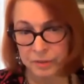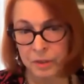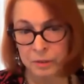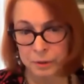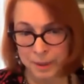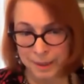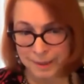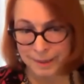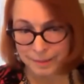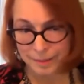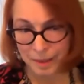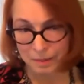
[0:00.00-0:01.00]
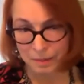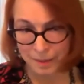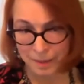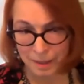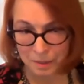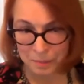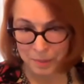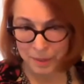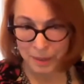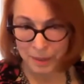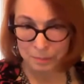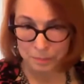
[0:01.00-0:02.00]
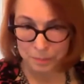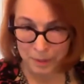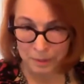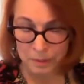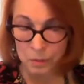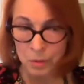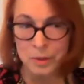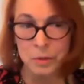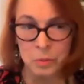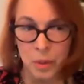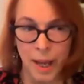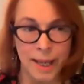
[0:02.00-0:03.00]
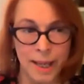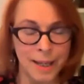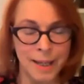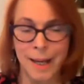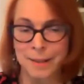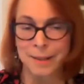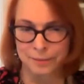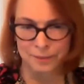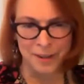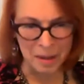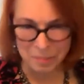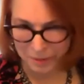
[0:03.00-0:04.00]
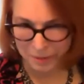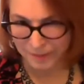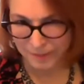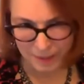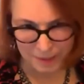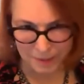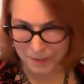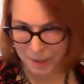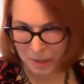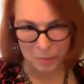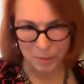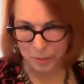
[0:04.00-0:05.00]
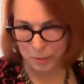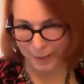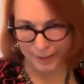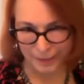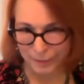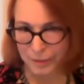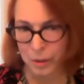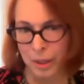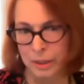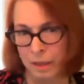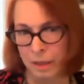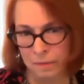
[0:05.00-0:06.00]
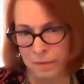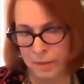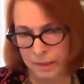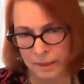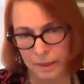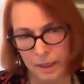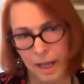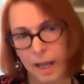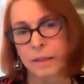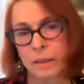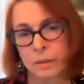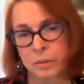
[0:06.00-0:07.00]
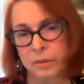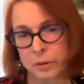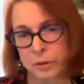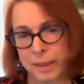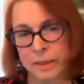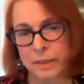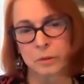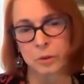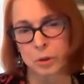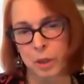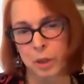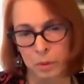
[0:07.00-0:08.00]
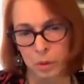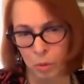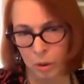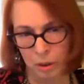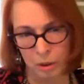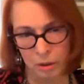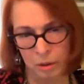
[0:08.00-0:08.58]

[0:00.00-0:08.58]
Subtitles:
are trained in psychotherapy, but along the way, I got fabulous psychotherapy training, so I love it. And I was trained in trauma work.